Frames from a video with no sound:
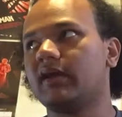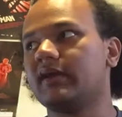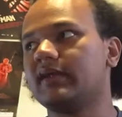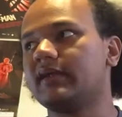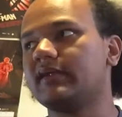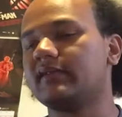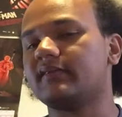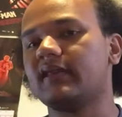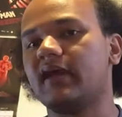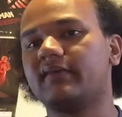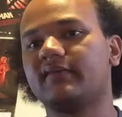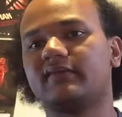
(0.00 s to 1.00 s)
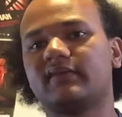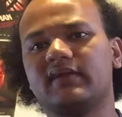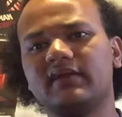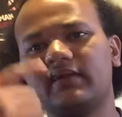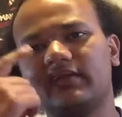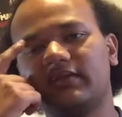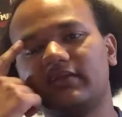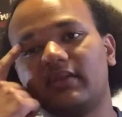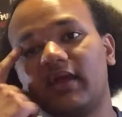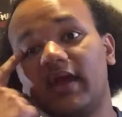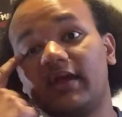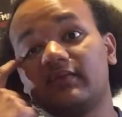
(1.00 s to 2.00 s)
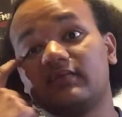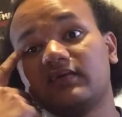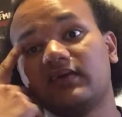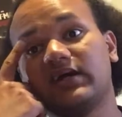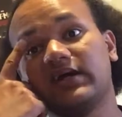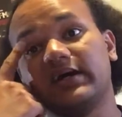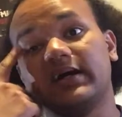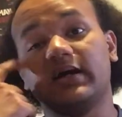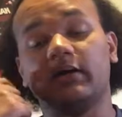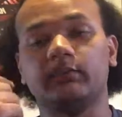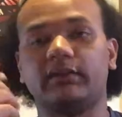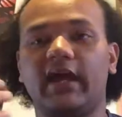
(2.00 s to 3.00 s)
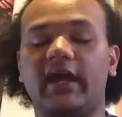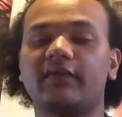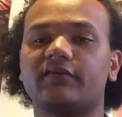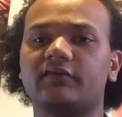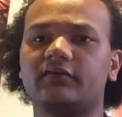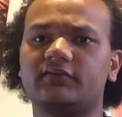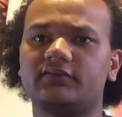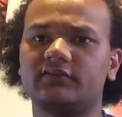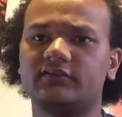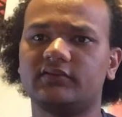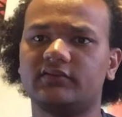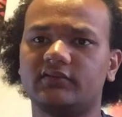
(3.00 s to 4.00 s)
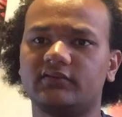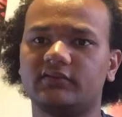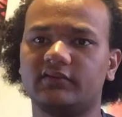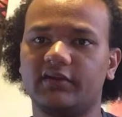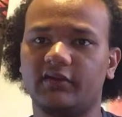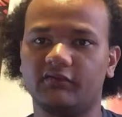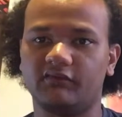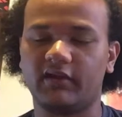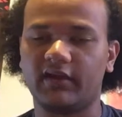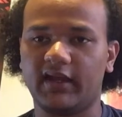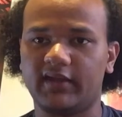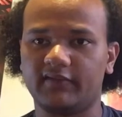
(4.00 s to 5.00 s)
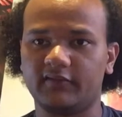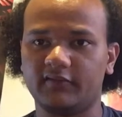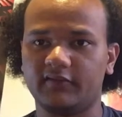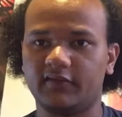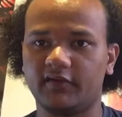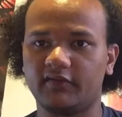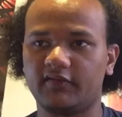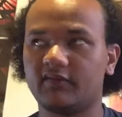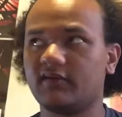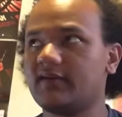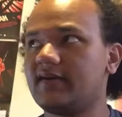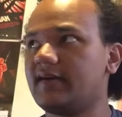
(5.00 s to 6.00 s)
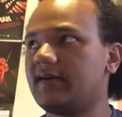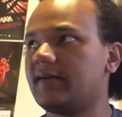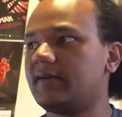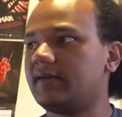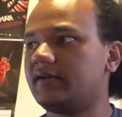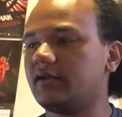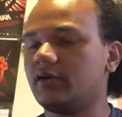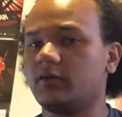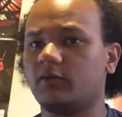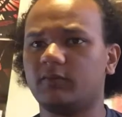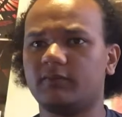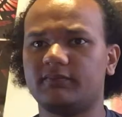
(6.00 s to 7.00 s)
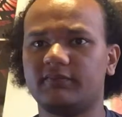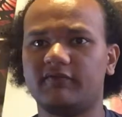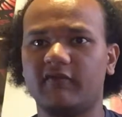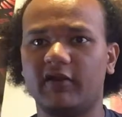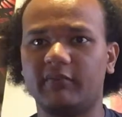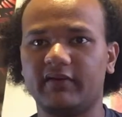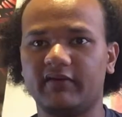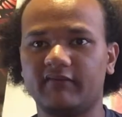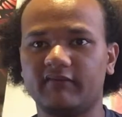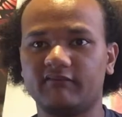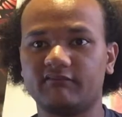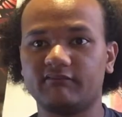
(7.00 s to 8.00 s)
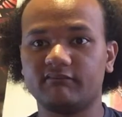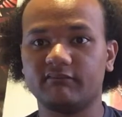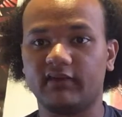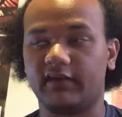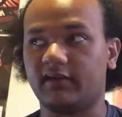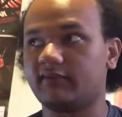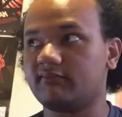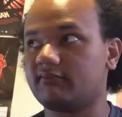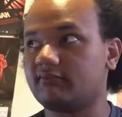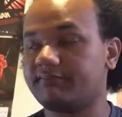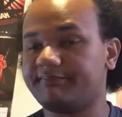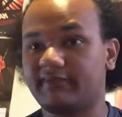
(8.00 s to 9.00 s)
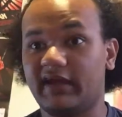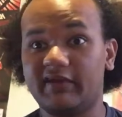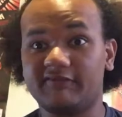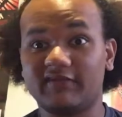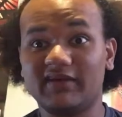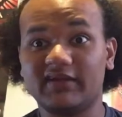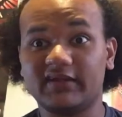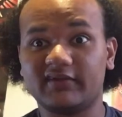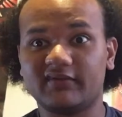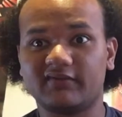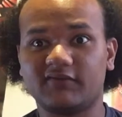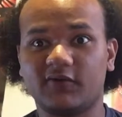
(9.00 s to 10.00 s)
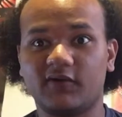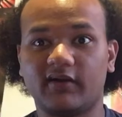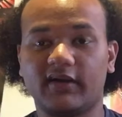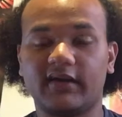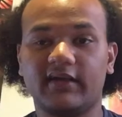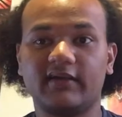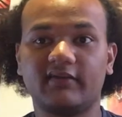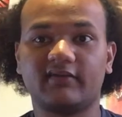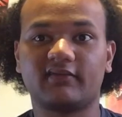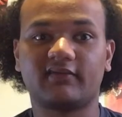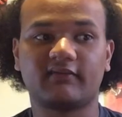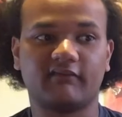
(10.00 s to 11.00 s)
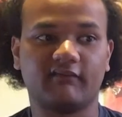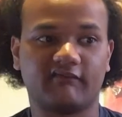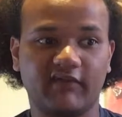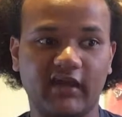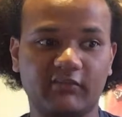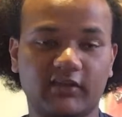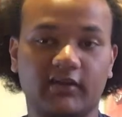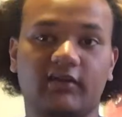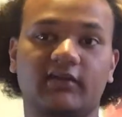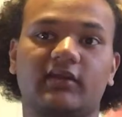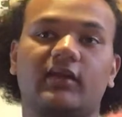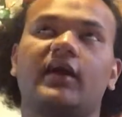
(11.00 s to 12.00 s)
It is nice to see that Castle, Frank Castle, starts, developing like kind of feelings for his family.